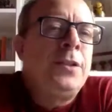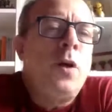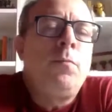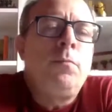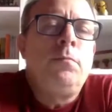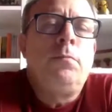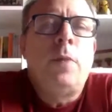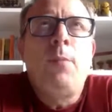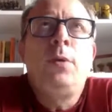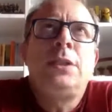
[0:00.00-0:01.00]
not,
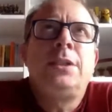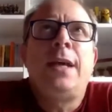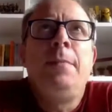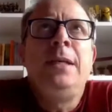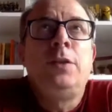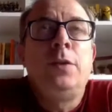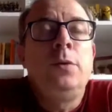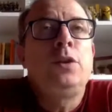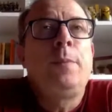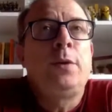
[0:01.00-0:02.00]
I wouldn't say
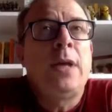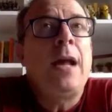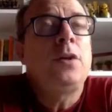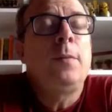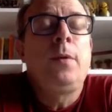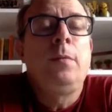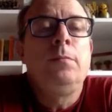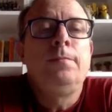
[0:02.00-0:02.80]
misuse, but there are some,